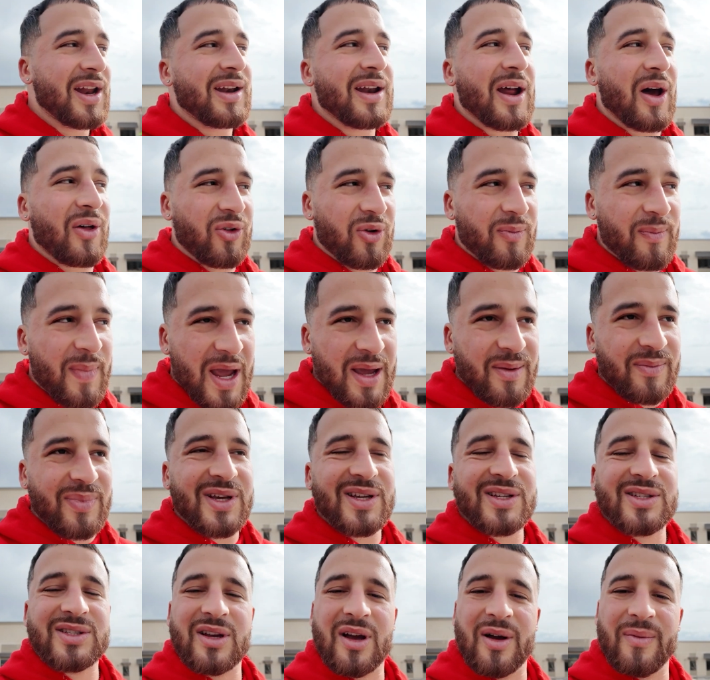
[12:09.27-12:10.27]
Now, there may
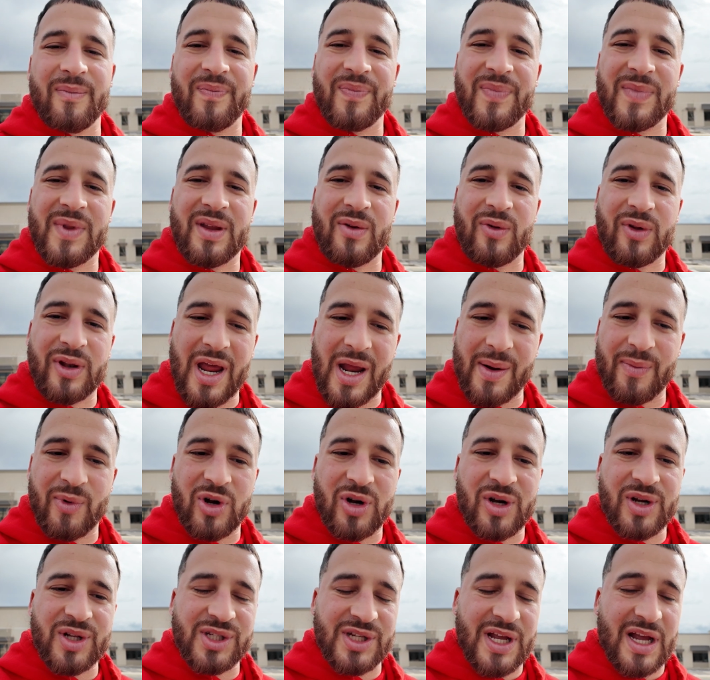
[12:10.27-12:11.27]
be some
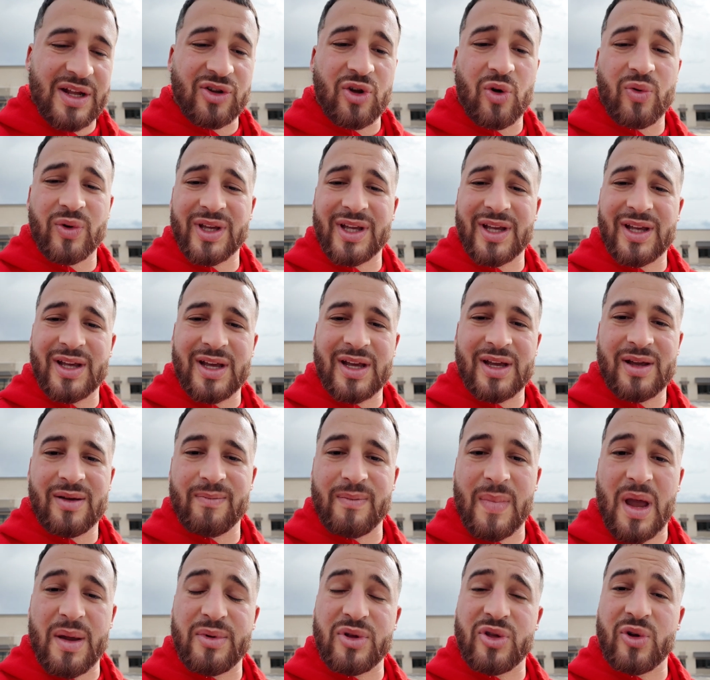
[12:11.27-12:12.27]
neighborhoods that don't get
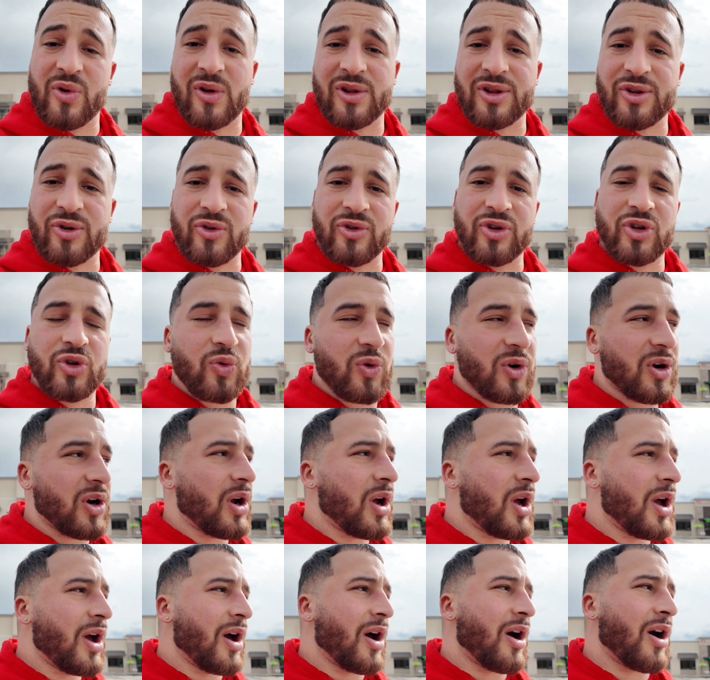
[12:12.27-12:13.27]
hit. Maybe they're a little
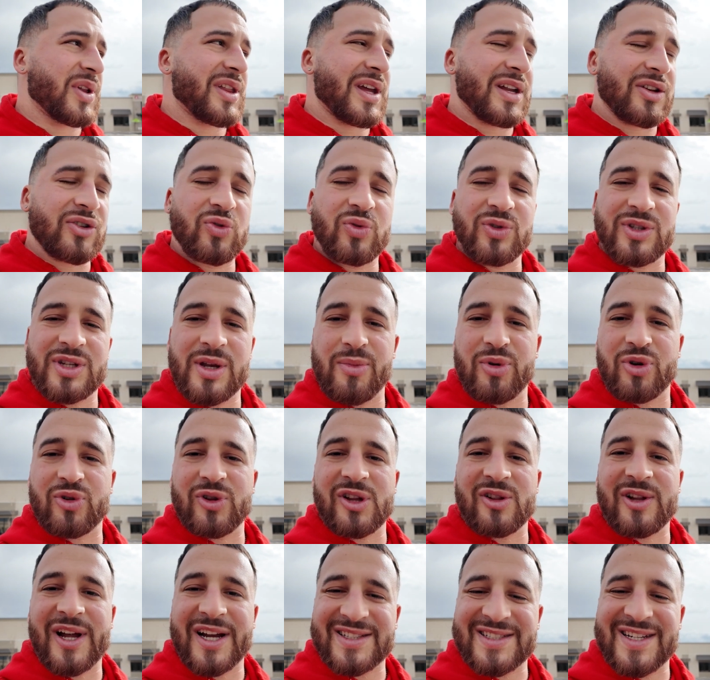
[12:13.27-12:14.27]
newer, but they do
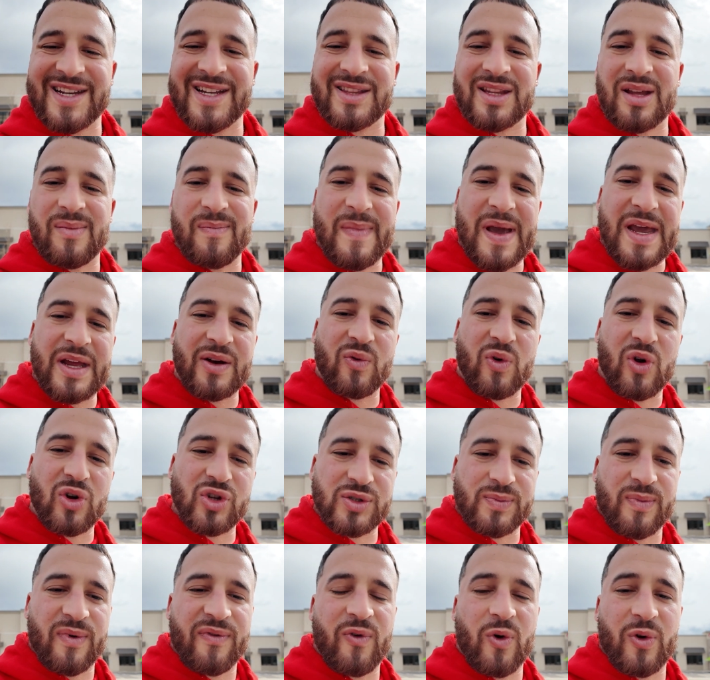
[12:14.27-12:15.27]
typically like to hit the main
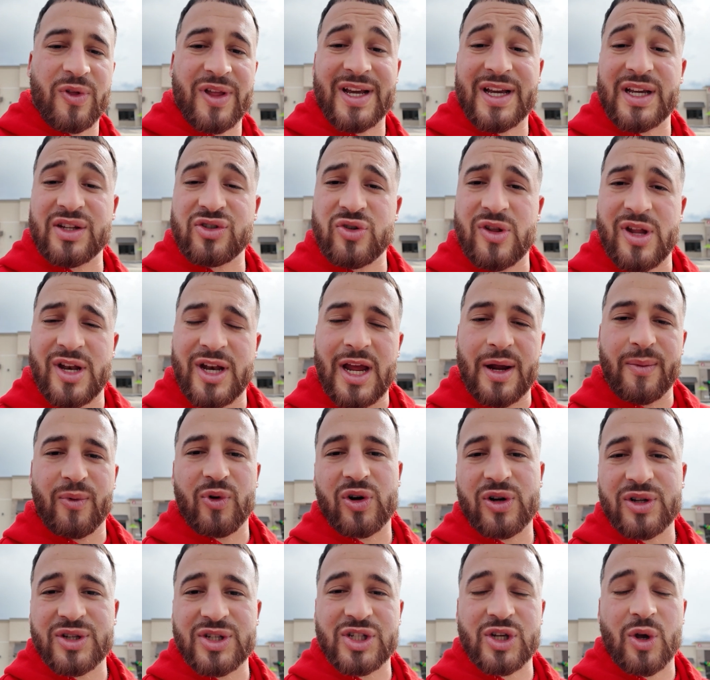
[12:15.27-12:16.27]
roads before they get to the
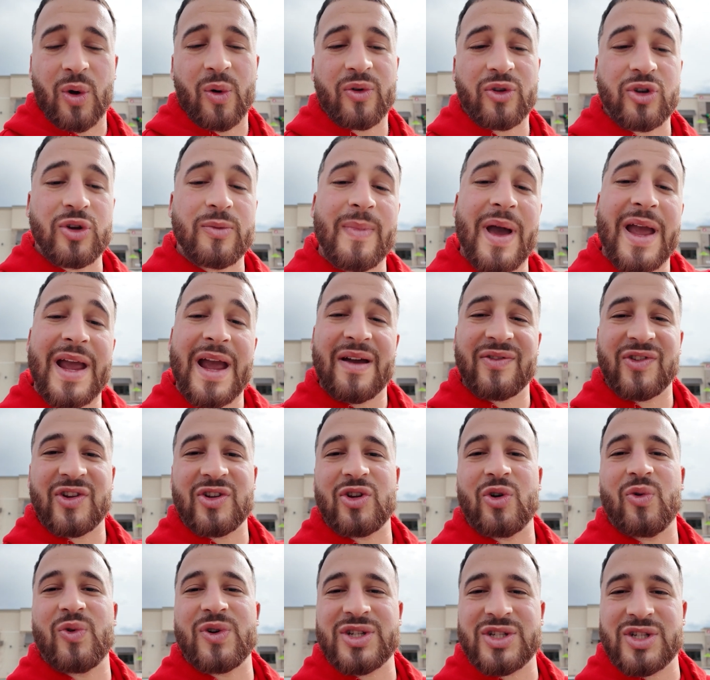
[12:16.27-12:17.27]
neighborhoods. So you may have
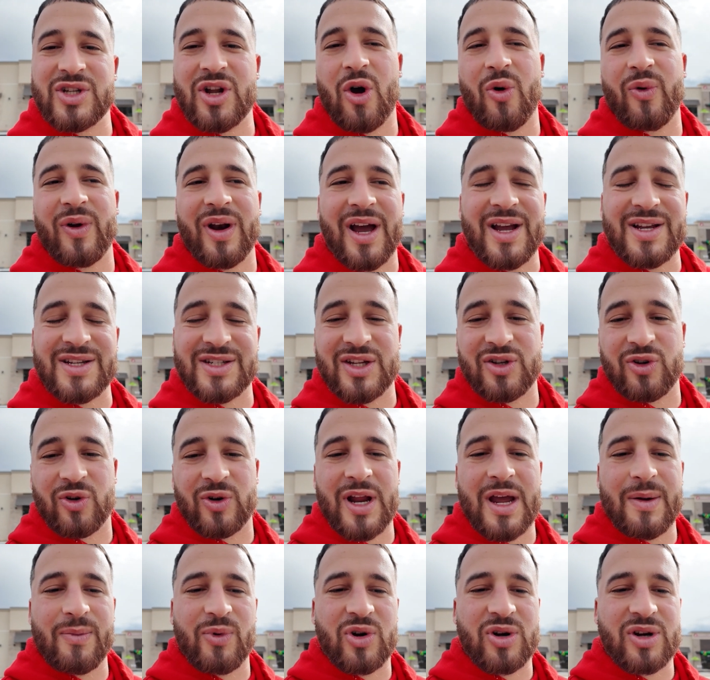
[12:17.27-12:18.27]
to deal with snow and ice in
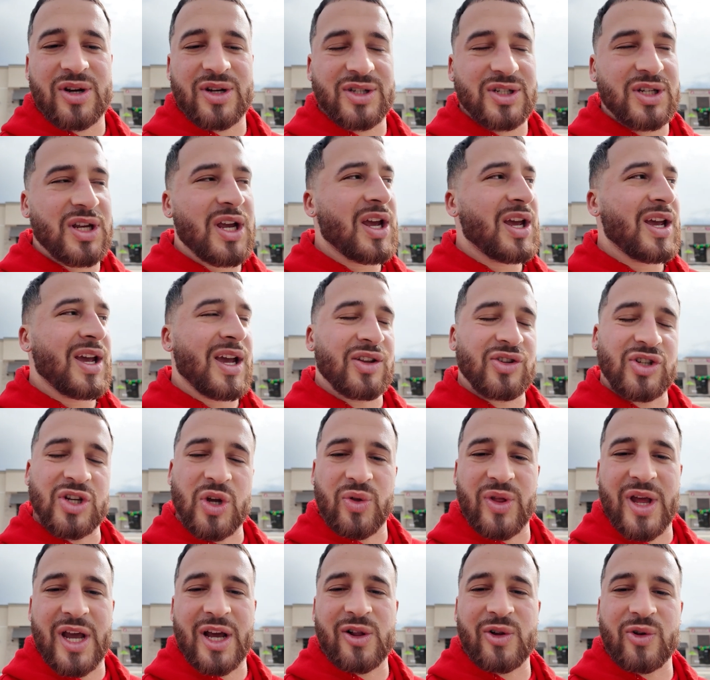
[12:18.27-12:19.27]
your neighborhoods
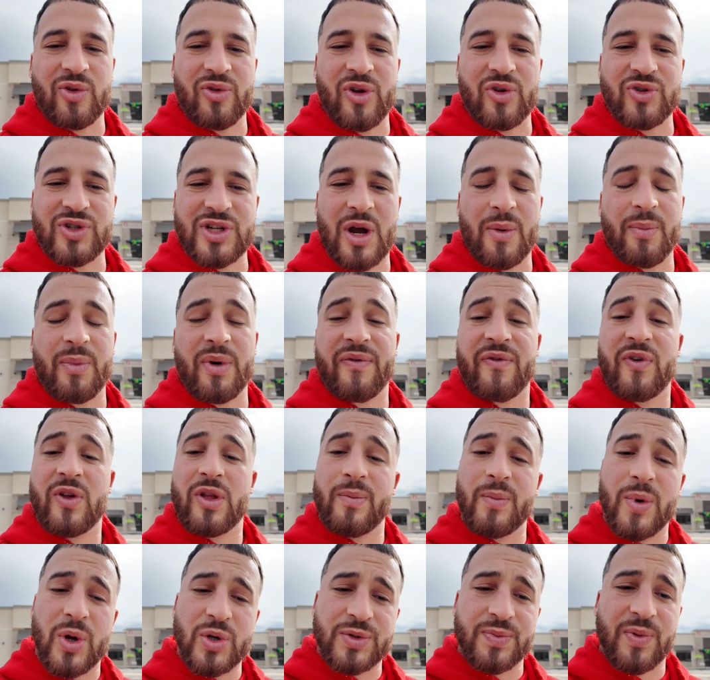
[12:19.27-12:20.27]
until they clear those out. But for
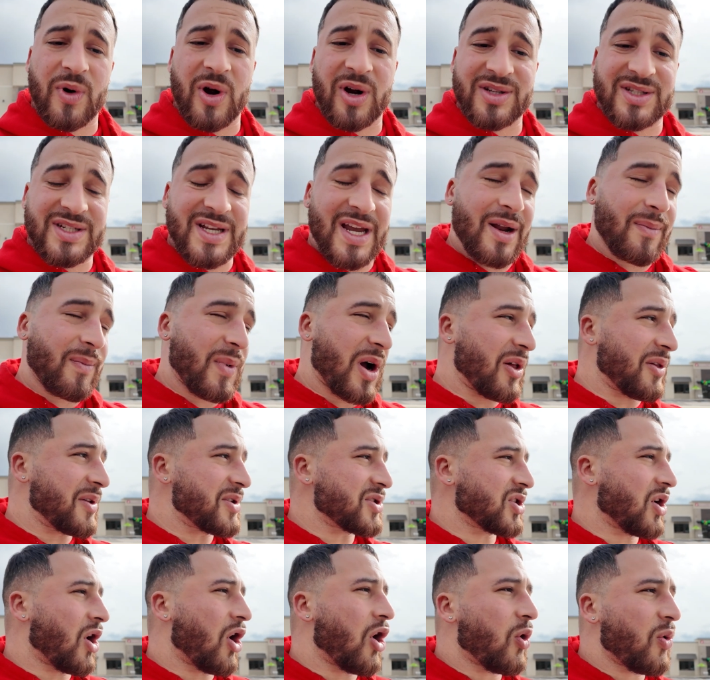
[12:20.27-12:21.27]
the most part, 10 Mile
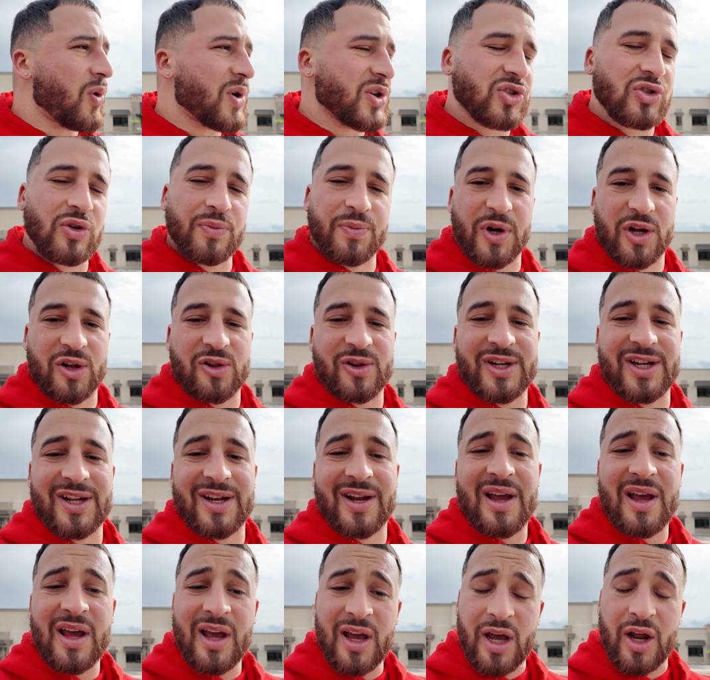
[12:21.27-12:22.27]
is always super
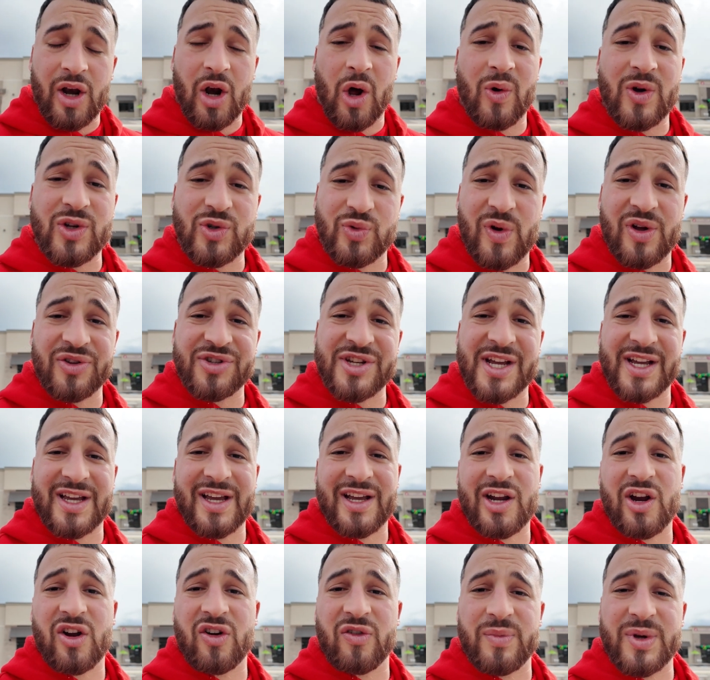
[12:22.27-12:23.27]
clean and always well
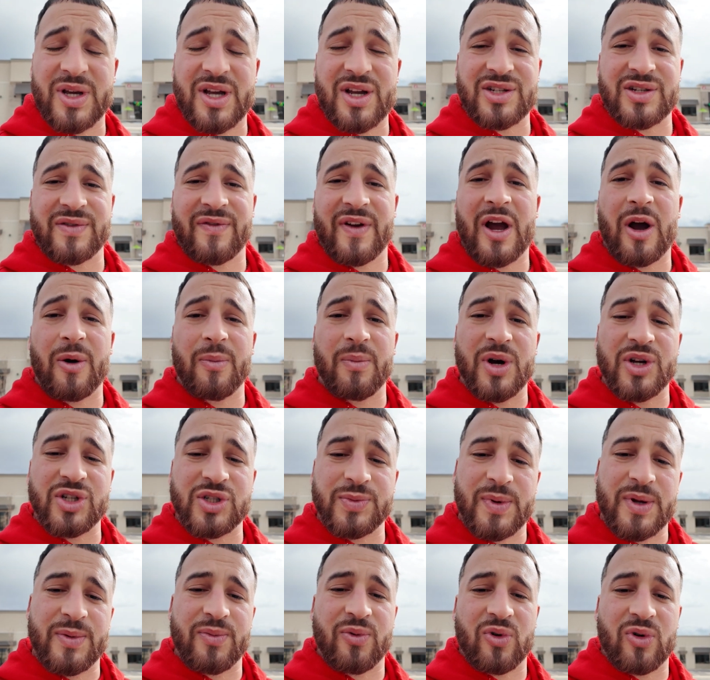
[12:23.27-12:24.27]
taken care of, because of how
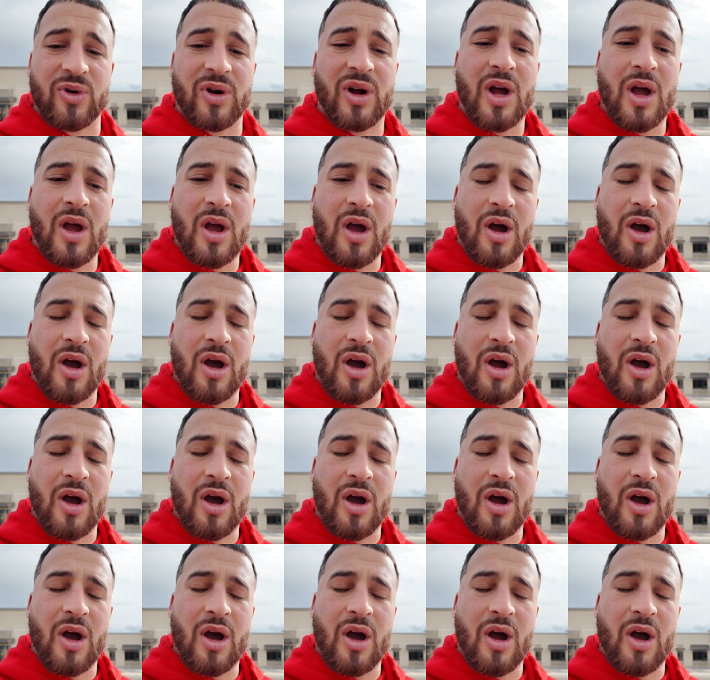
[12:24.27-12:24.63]
much people